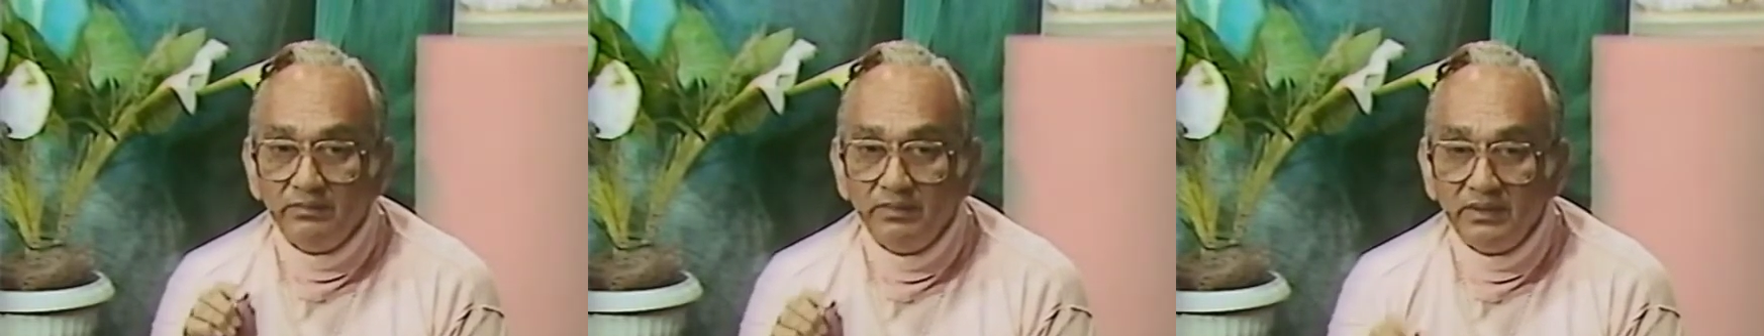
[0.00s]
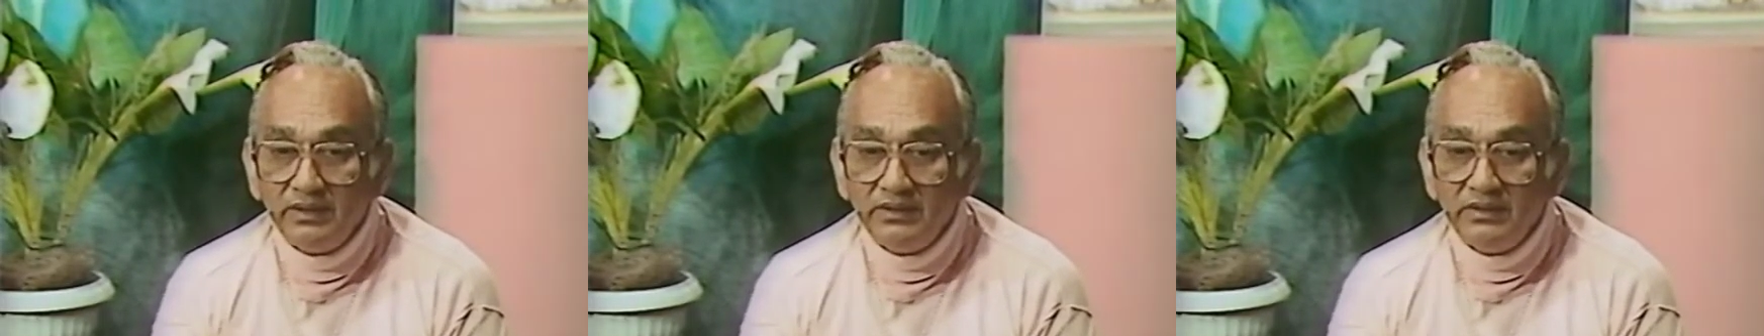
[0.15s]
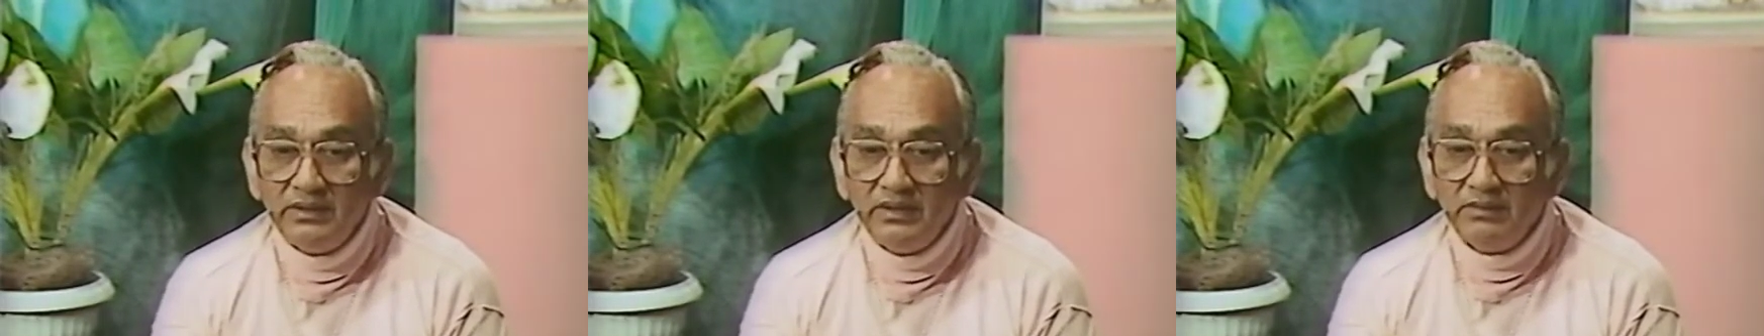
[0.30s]

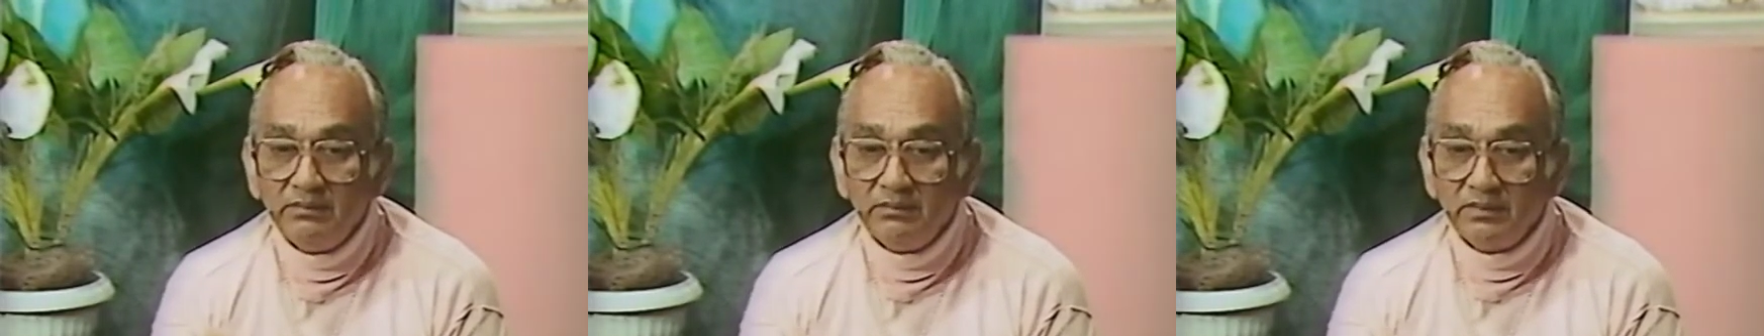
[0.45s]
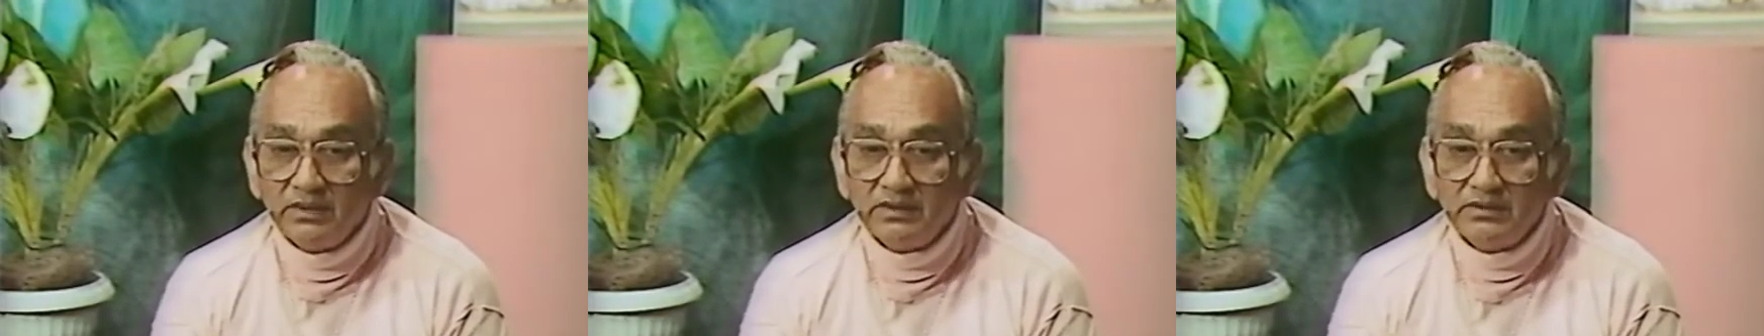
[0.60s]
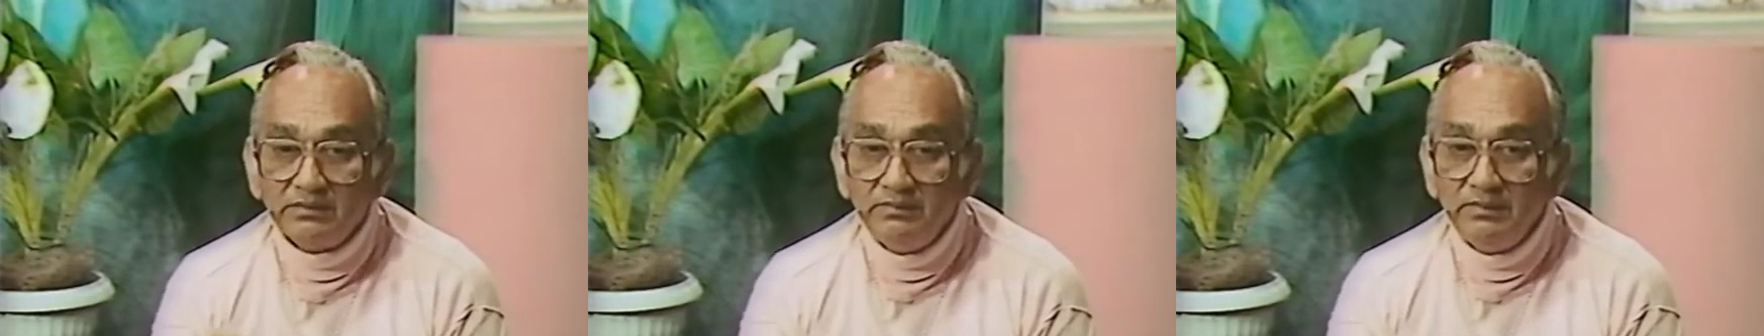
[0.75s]
breathing
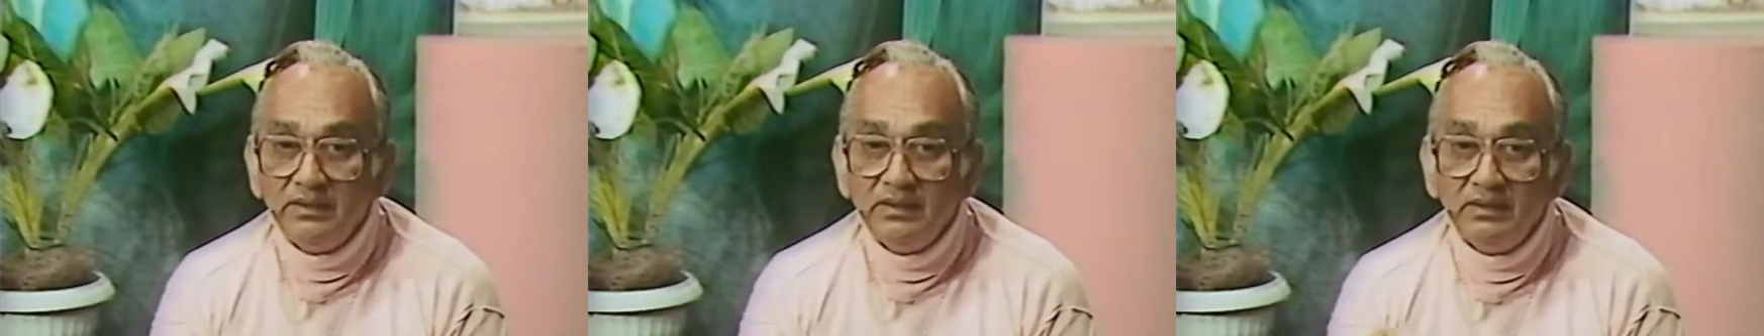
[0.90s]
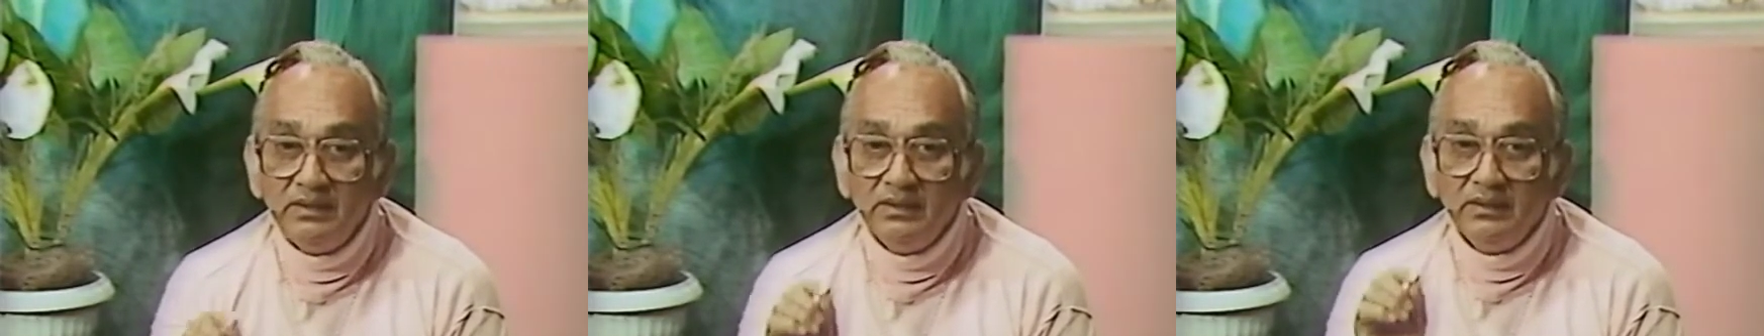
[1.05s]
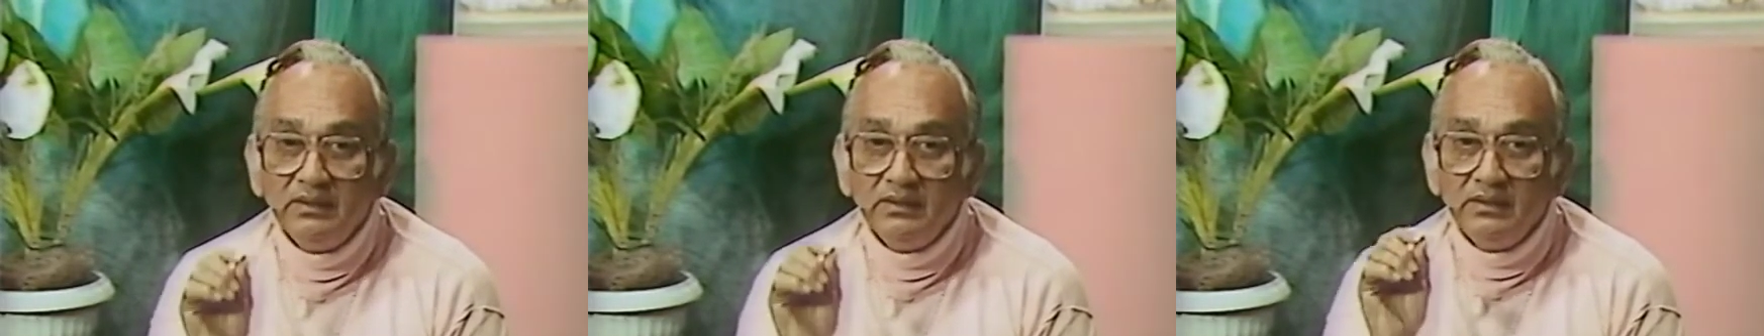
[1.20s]
must be